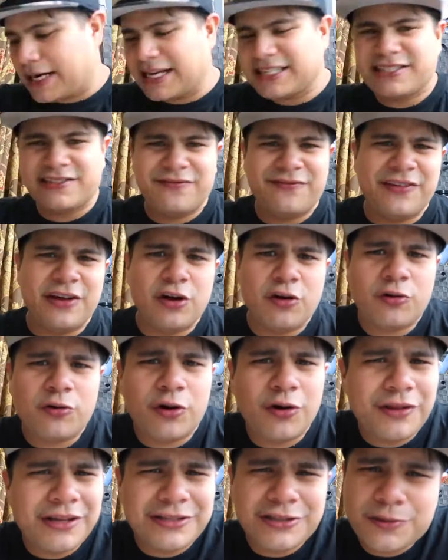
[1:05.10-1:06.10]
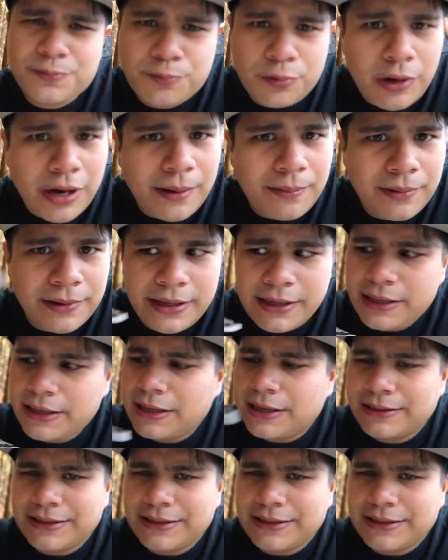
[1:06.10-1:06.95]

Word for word: I got some Velcro. This is probably,